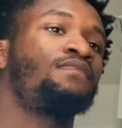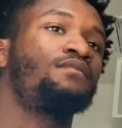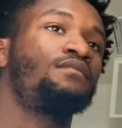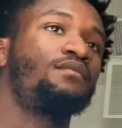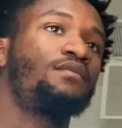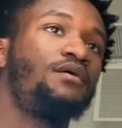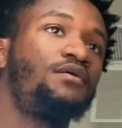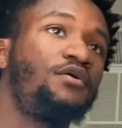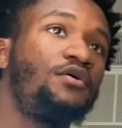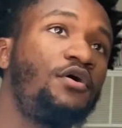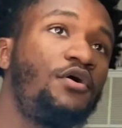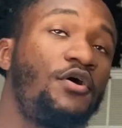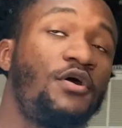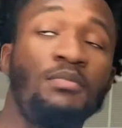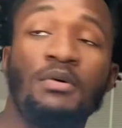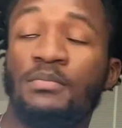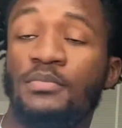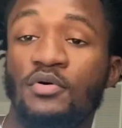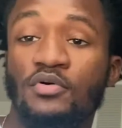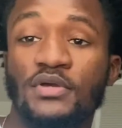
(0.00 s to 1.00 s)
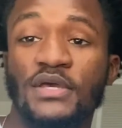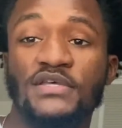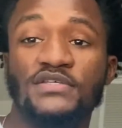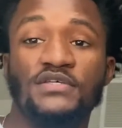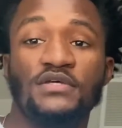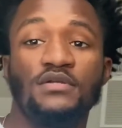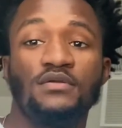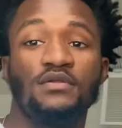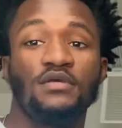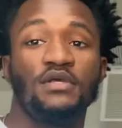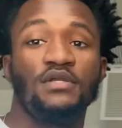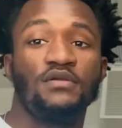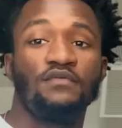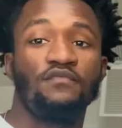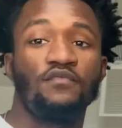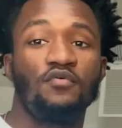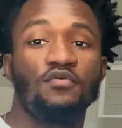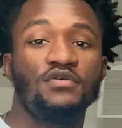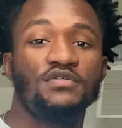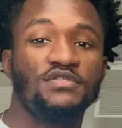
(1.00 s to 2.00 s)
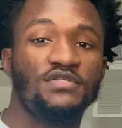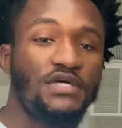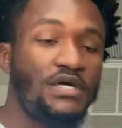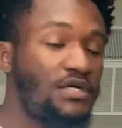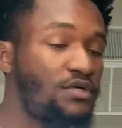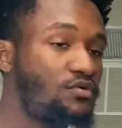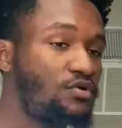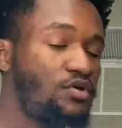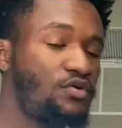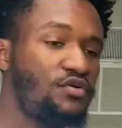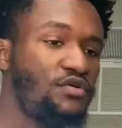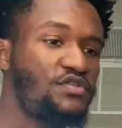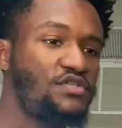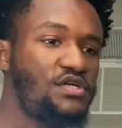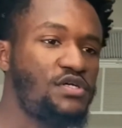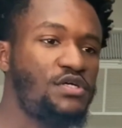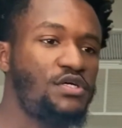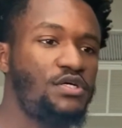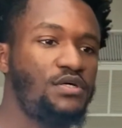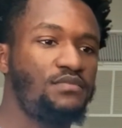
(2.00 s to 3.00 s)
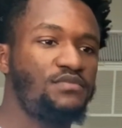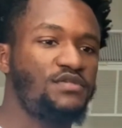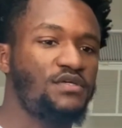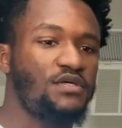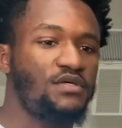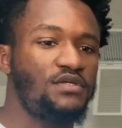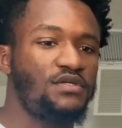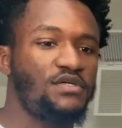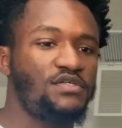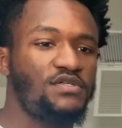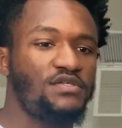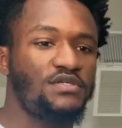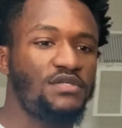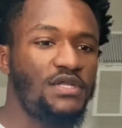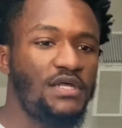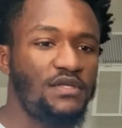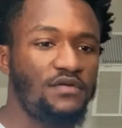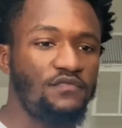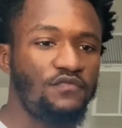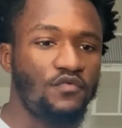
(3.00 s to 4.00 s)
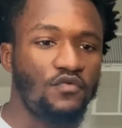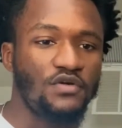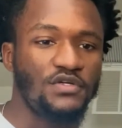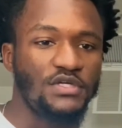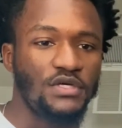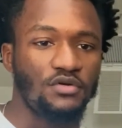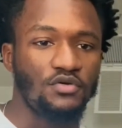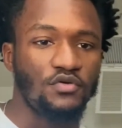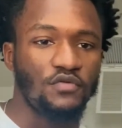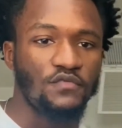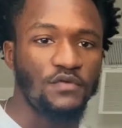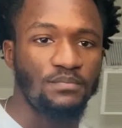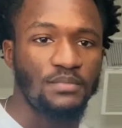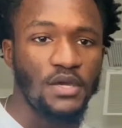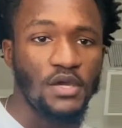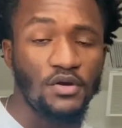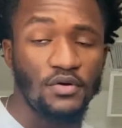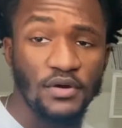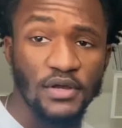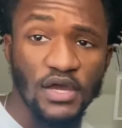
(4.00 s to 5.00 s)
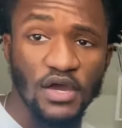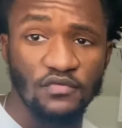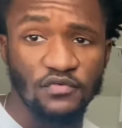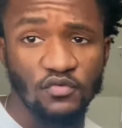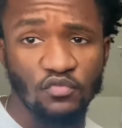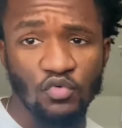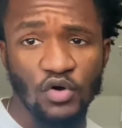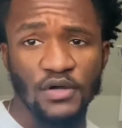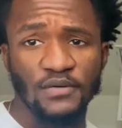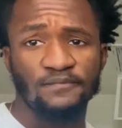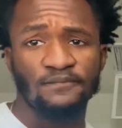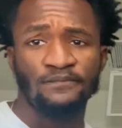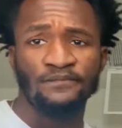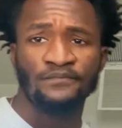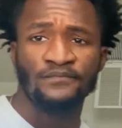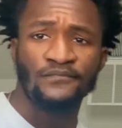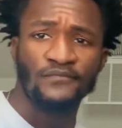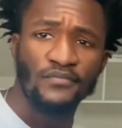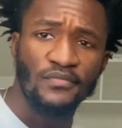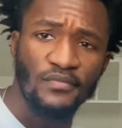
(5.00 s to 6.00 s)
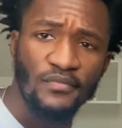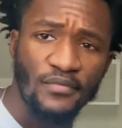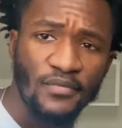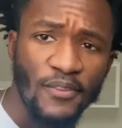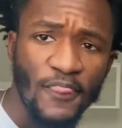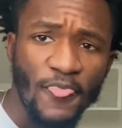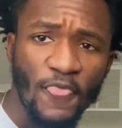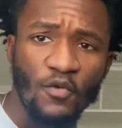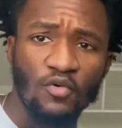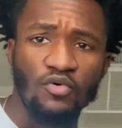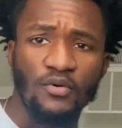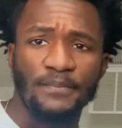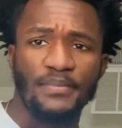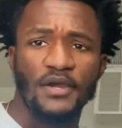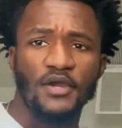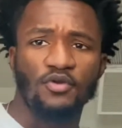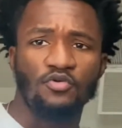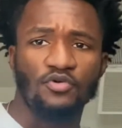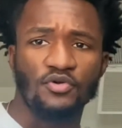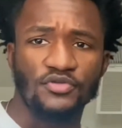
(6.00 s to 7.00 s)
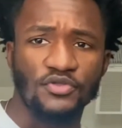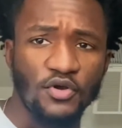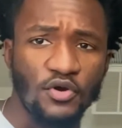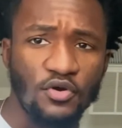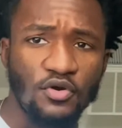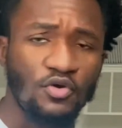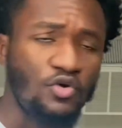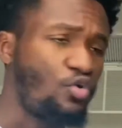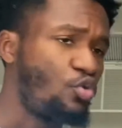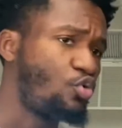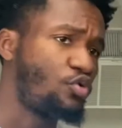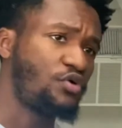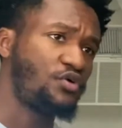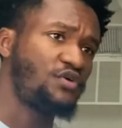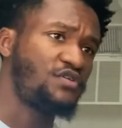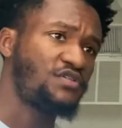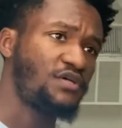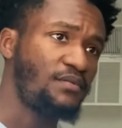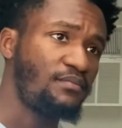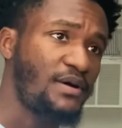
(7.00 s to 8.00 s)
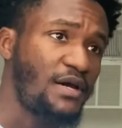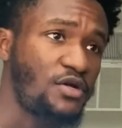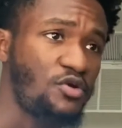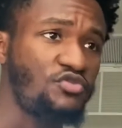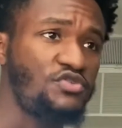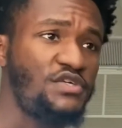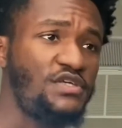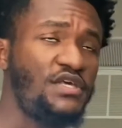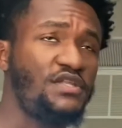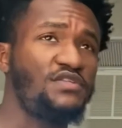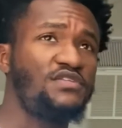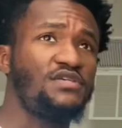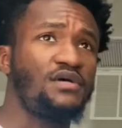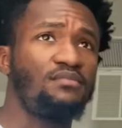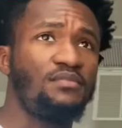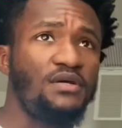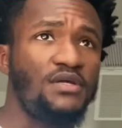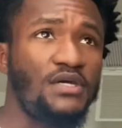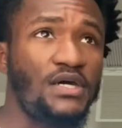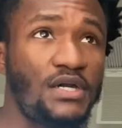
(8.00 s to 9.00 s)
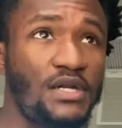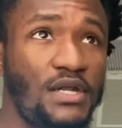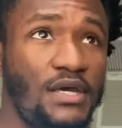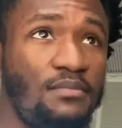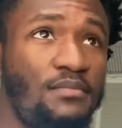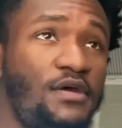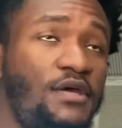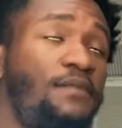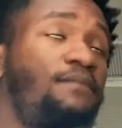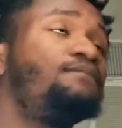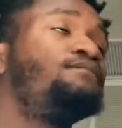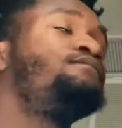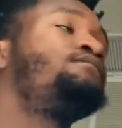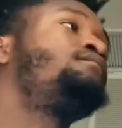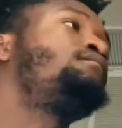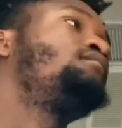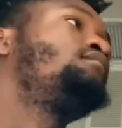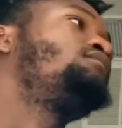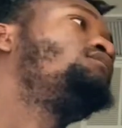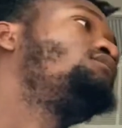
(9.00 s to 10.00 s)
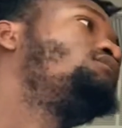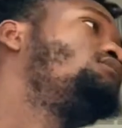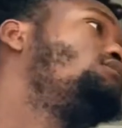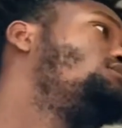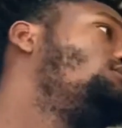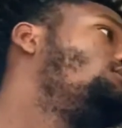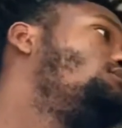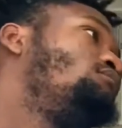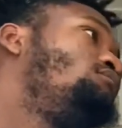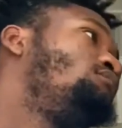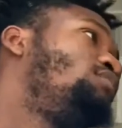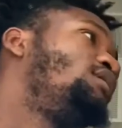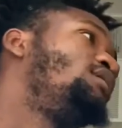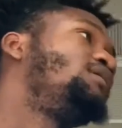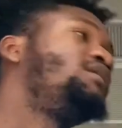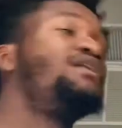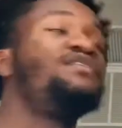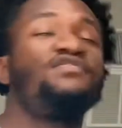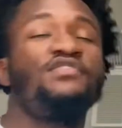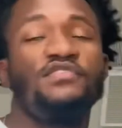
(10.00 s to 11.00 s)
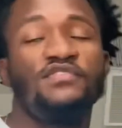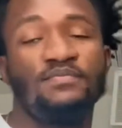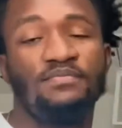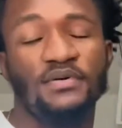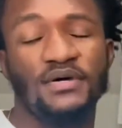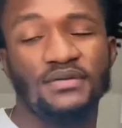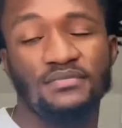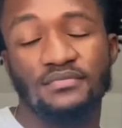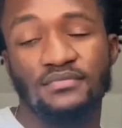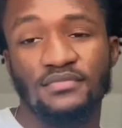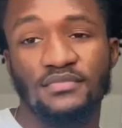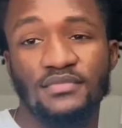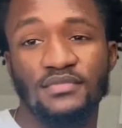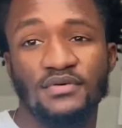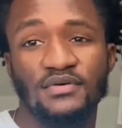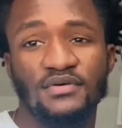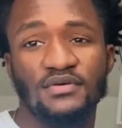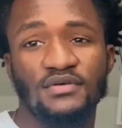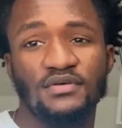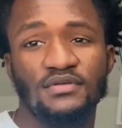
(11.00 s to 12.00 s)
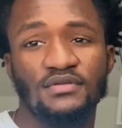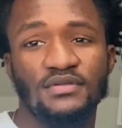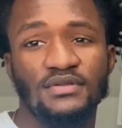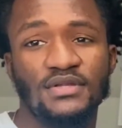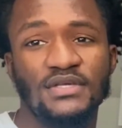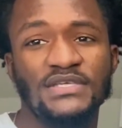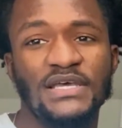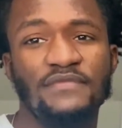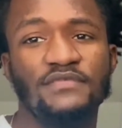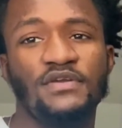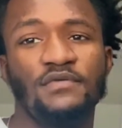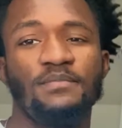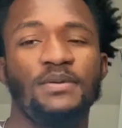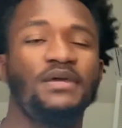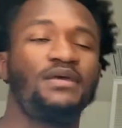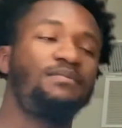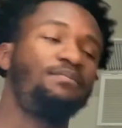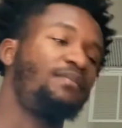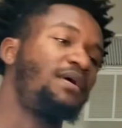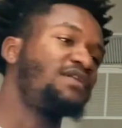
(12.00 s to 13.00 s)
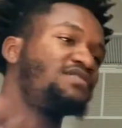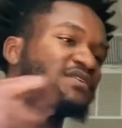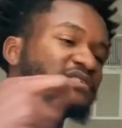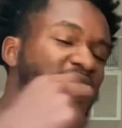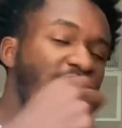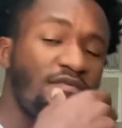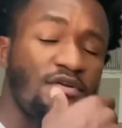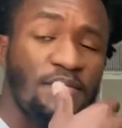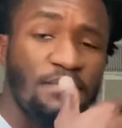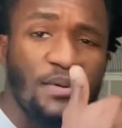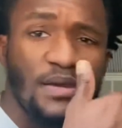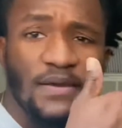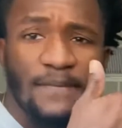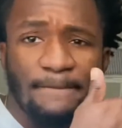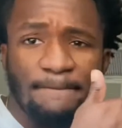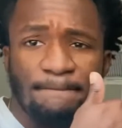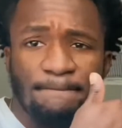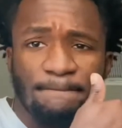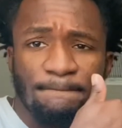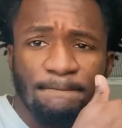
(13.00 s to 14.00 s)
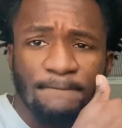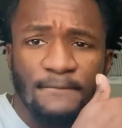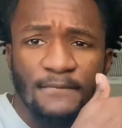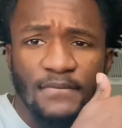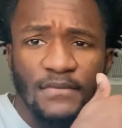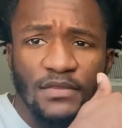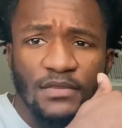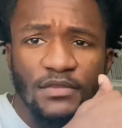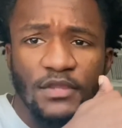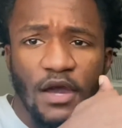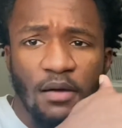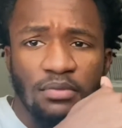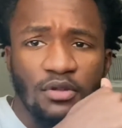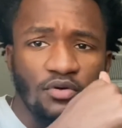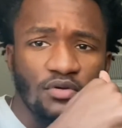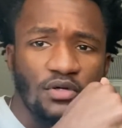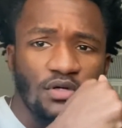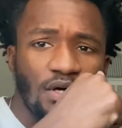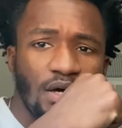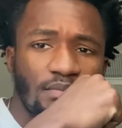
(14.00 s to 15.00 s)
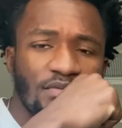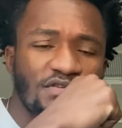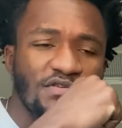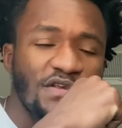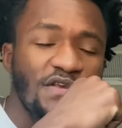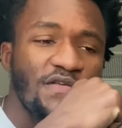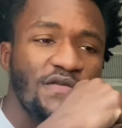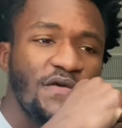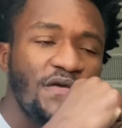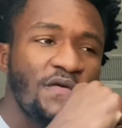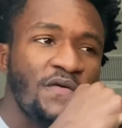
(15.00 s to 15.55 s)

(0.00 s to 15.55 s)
I know y'all heard about Bill Gates getting, getting divorced. I don't know the terms and conditions of that divorce. I don't know if he paying her half or what, or paying her a third, a quarter, or something. But I know she getting some money out of that man. But is he? But let's have a debate, and let's have a debate down below in the comments. It